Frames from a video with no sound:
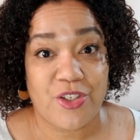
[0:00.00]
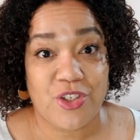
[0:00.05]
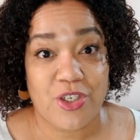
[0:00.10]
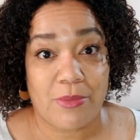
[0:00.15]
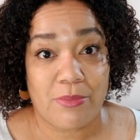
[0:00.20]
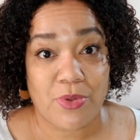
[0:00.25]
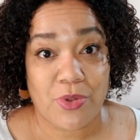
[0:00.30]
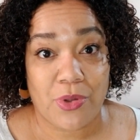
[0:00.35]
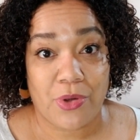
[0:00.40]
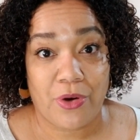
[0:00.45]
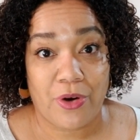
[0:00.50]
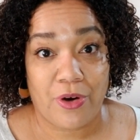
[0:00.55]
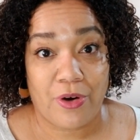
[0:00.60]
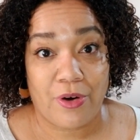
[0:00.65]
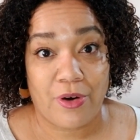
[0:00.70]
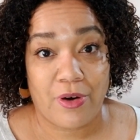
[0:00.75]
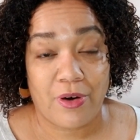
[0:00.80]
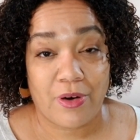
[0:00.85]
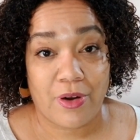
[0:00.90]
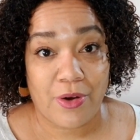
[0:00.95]
jumped on
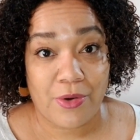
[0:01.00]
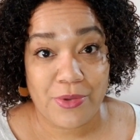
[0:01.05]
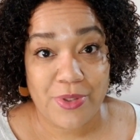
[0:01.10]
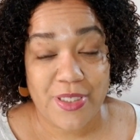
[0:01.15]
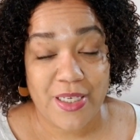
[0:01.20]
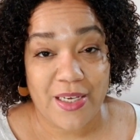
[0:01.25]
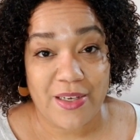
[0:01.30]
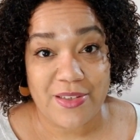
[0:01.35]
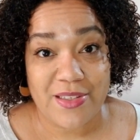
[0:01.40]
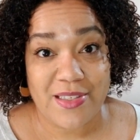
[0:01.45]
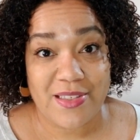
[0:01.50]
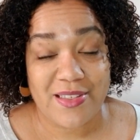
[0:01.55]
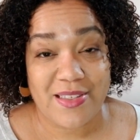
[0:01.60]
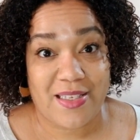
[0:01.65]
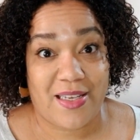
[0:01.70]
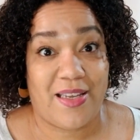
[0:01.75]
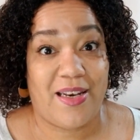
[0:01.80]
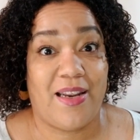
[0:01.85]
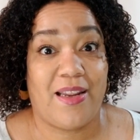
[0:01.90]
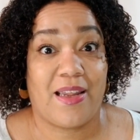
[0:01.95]
her coattails and
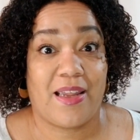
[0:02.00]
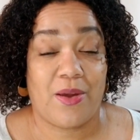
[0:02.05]
said,